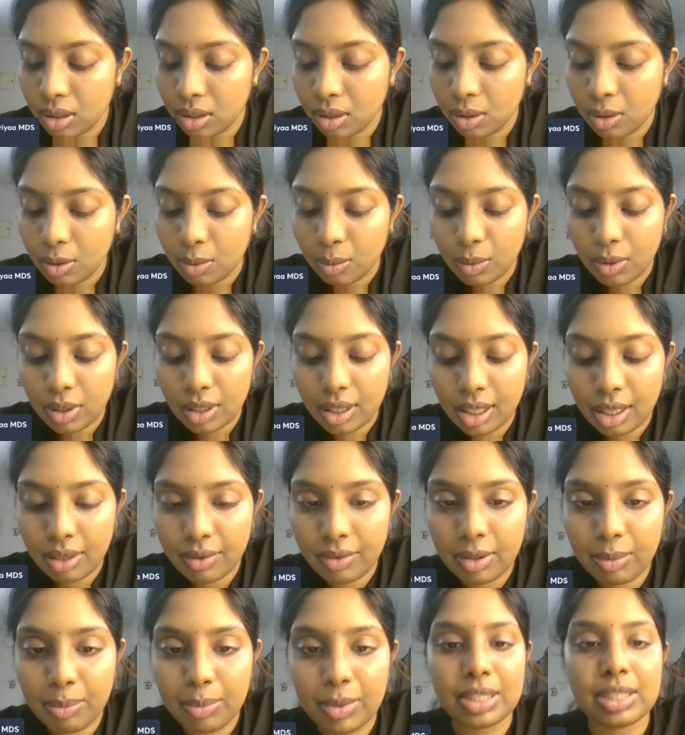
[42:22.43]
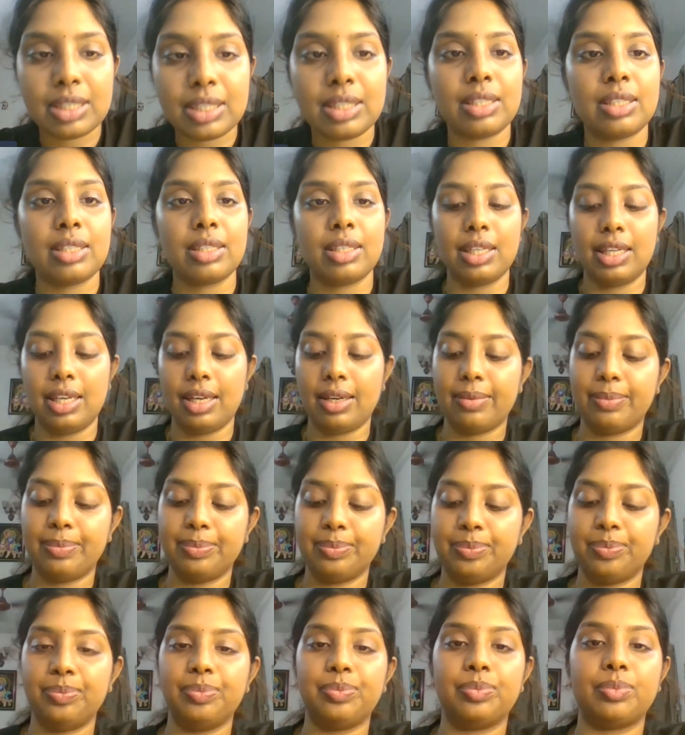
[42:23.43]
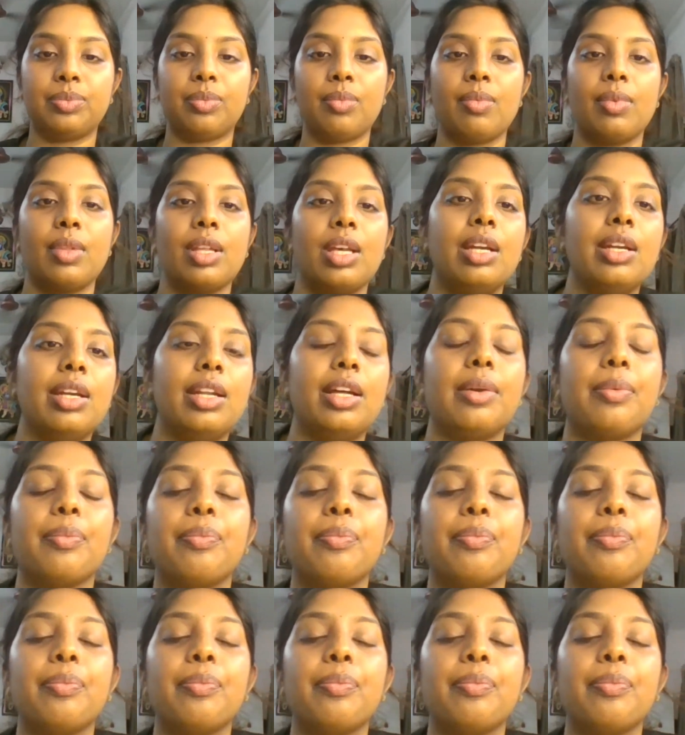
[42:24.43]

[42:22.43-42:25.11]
what have we pressed? Yeah, done.